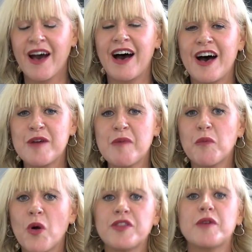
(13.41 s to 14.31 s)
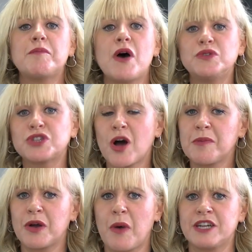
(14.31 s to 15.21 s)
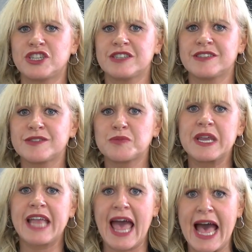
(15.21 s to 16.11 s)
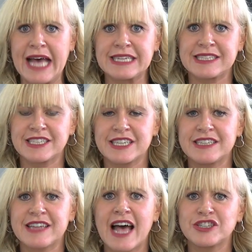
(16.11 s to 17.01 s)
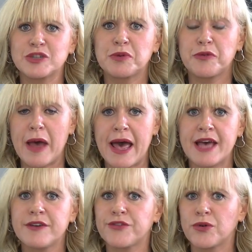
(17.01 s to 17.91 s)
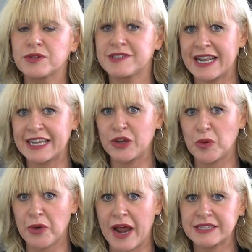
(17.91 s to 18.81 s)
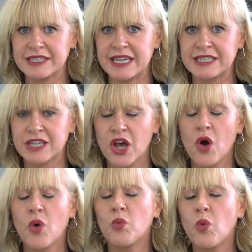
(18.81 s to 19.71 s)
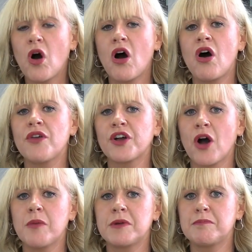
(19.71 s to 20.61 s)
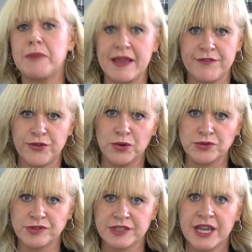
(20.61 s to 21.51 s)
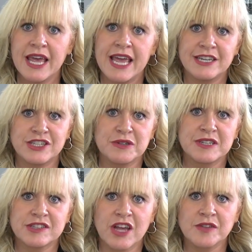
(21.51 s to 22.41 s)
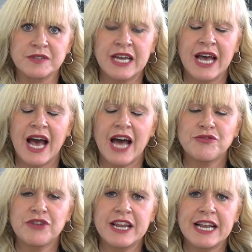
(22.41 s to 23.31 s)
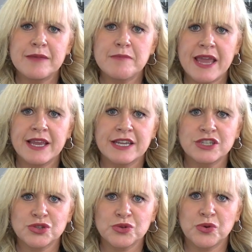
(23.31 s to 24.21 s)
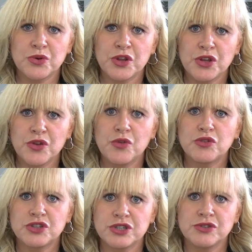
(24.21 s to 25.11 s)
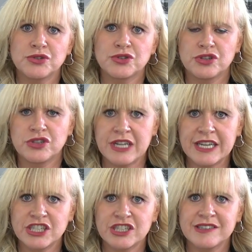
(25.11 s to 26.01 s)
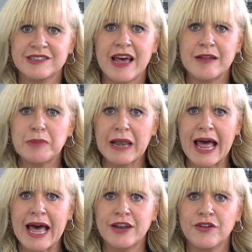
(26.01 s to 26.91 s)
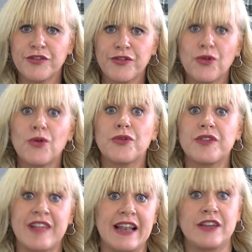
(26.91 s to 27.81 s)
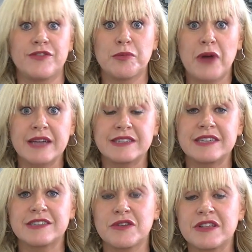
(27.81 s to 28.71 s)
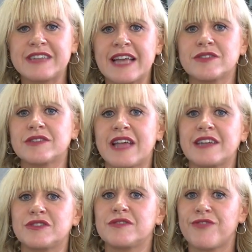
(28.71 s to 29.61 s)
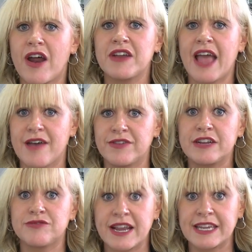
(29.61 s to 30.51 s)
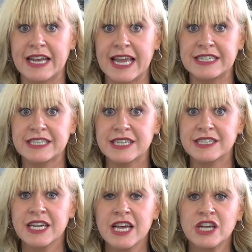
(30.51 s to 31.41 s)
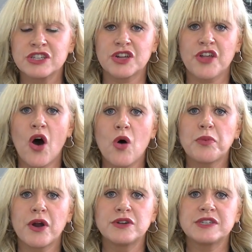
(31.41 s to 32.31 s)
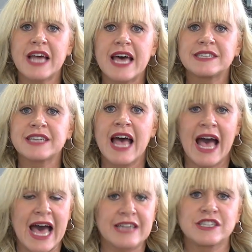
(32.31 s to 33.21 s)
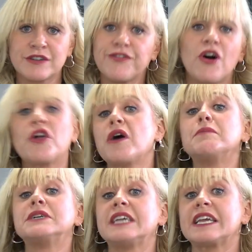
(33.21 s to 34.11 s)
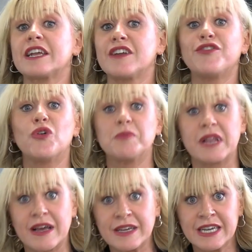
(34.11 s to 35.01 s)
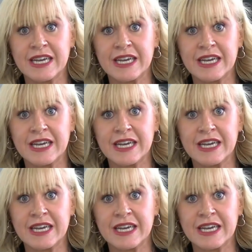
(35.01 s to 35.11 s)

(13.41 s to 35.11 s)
One of the most common questions we get asked is, as you prepare for selling your practice, what are the common pitfalls in doing so? And really making sure that you do your due diligence and plan for the selling of your practice. So the dental sector is very heavily regulated, so the whole process has to follow a particular formula.